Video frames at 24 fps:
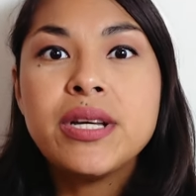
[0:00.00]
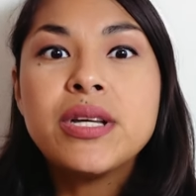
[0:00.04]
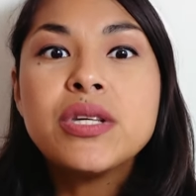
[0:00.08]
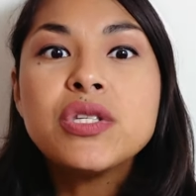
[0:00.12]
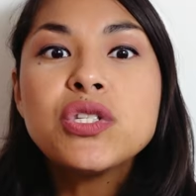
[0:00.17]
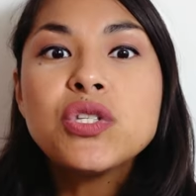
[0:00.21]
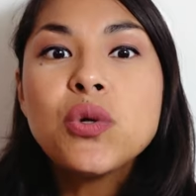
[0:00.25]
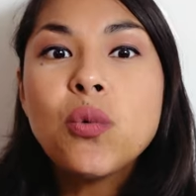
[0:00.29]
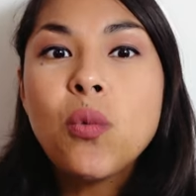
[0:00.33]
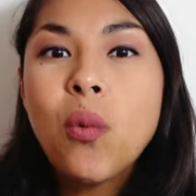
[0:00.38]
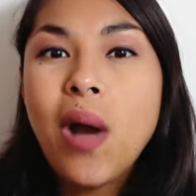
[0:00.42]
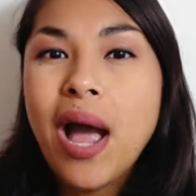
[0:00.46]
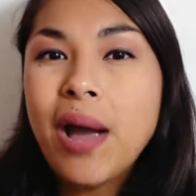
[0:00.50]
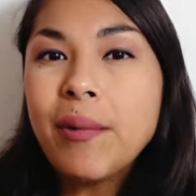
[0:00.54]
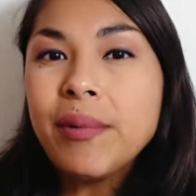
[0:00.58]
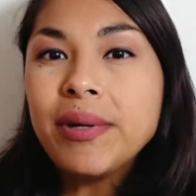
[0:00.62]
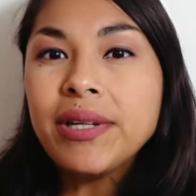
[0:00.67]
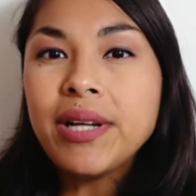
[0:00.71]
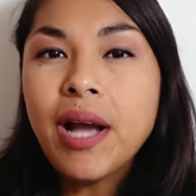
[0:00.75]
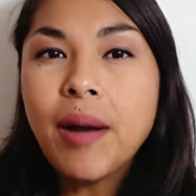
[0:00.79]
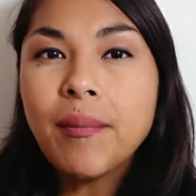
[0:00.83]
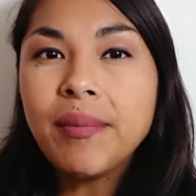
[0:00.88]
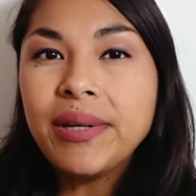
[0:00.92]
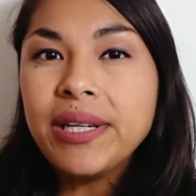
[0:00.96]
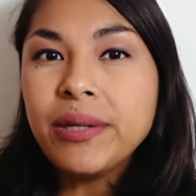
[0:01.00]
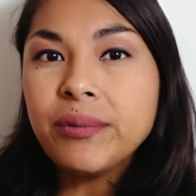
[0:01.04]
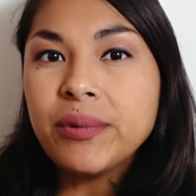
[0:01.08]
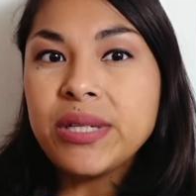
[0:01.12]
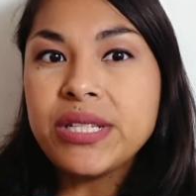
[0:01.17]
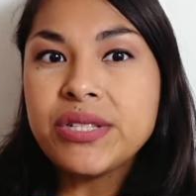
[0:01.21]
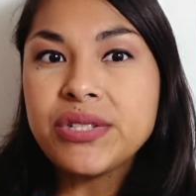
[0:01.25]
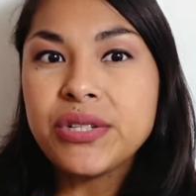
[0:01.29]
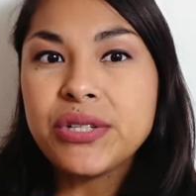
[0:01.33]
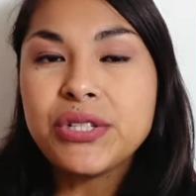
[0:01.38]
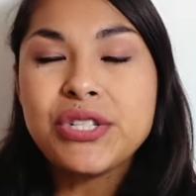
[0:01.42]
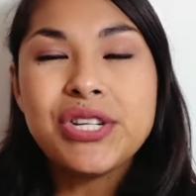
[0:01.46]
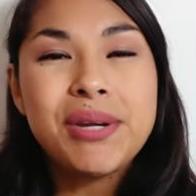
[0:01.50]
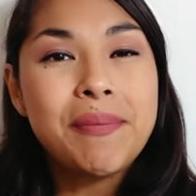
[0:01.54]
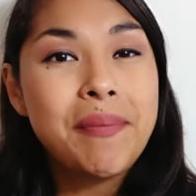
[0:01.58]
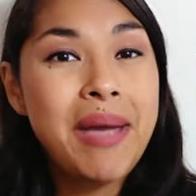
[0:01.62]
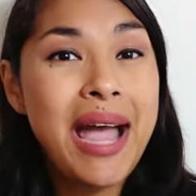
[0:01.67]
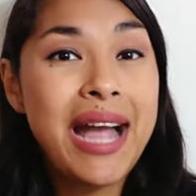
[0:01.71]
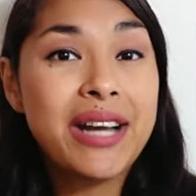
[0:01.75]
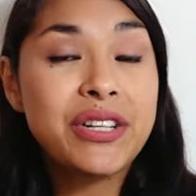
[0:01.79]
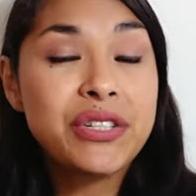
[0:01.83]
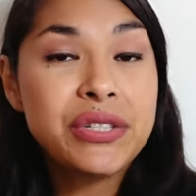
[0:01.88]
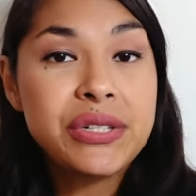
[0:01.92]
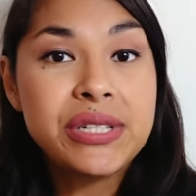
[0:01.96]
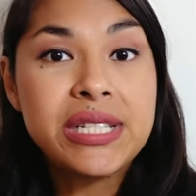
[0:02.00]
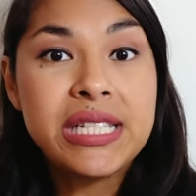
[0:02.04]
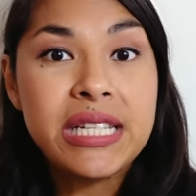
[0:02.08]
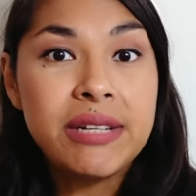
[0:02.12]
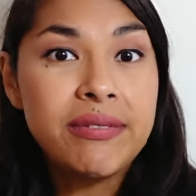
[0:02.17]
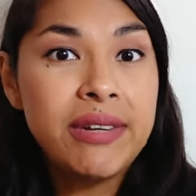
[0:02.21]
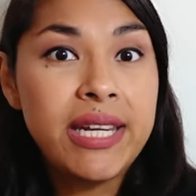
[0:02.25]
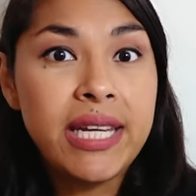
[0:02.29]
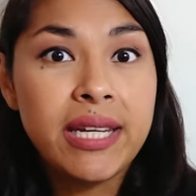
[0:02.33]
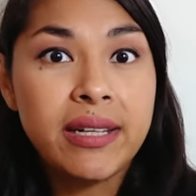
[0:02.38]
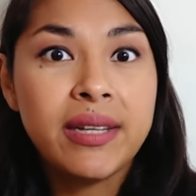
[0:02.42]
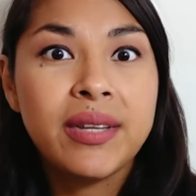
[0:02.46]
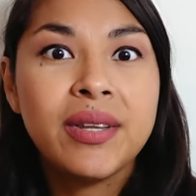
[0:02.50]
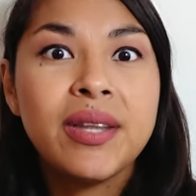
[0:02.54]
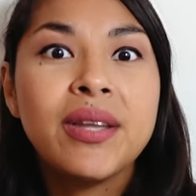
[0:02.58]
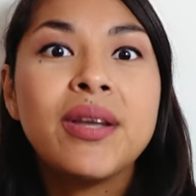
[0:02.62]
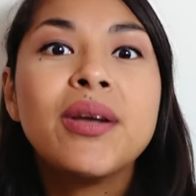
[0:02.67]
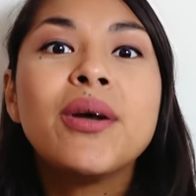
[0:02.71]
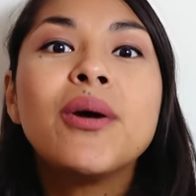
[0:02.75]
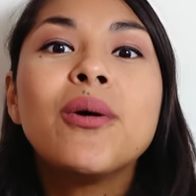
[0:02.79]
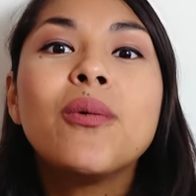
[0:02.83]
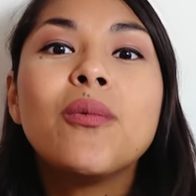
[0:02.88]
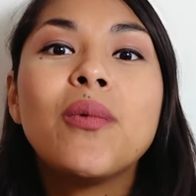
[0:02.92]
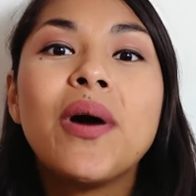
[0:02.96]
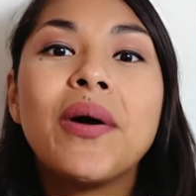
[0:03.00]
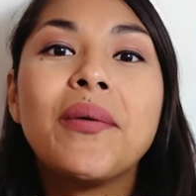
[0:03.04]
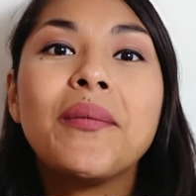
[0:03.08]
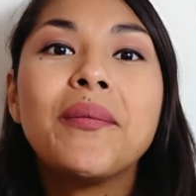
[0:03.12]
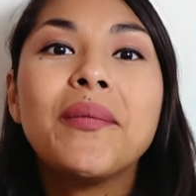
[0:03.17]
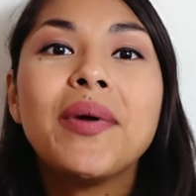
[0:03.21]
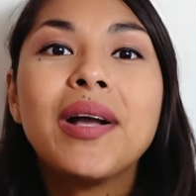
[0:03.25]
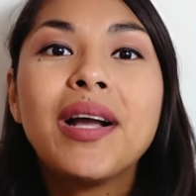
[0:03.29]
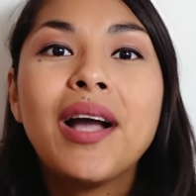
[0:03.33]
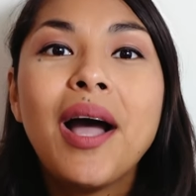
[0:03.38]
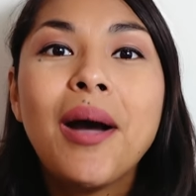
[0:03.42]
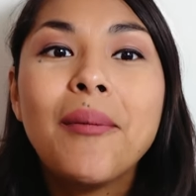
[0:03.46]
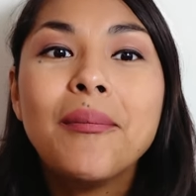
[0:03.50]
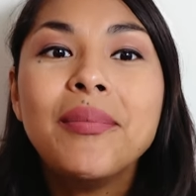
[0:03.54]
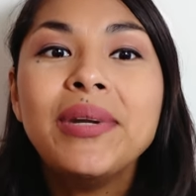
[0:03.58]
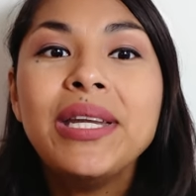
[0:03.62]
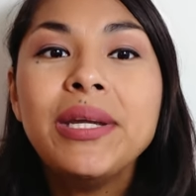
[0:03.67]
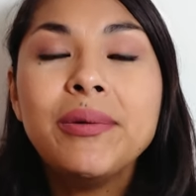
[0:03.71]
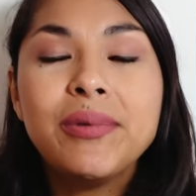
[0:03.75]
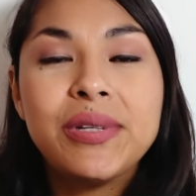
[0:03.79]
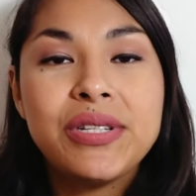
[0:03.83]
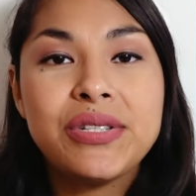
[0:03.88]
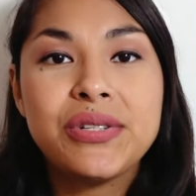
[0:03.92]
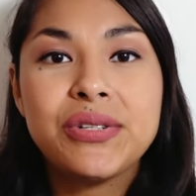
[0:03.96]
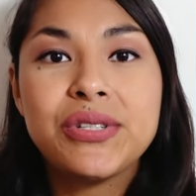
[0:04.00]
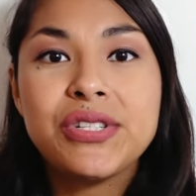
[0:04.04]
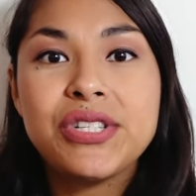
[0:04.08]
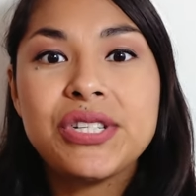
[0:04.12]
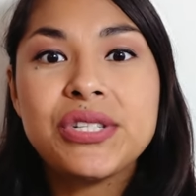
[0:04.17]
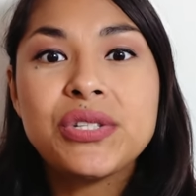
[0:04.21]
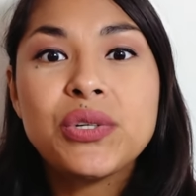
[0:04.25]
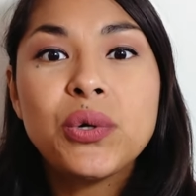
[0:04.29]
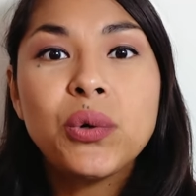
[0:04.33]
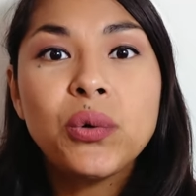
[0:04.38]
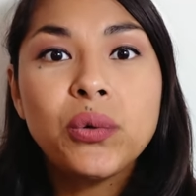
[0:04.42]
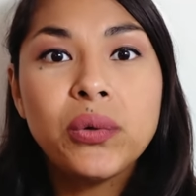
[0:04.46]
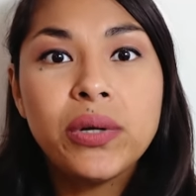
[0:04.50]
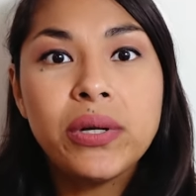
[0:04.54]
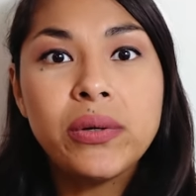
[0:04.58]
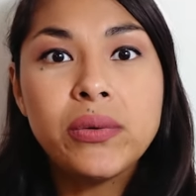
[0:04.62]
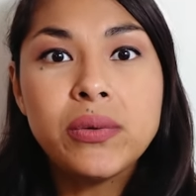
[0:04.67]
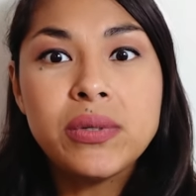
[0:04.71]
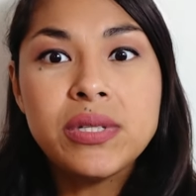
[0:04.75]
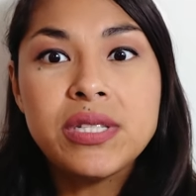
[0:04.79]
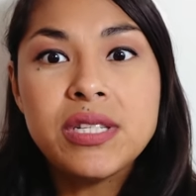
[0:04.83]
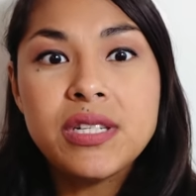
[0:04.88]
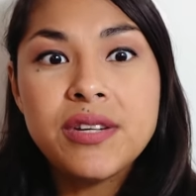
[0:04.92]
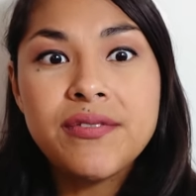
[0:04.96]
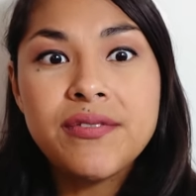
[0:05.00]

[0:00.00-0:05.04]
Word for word: So, why would company research impact your CV? Well, company research is critical to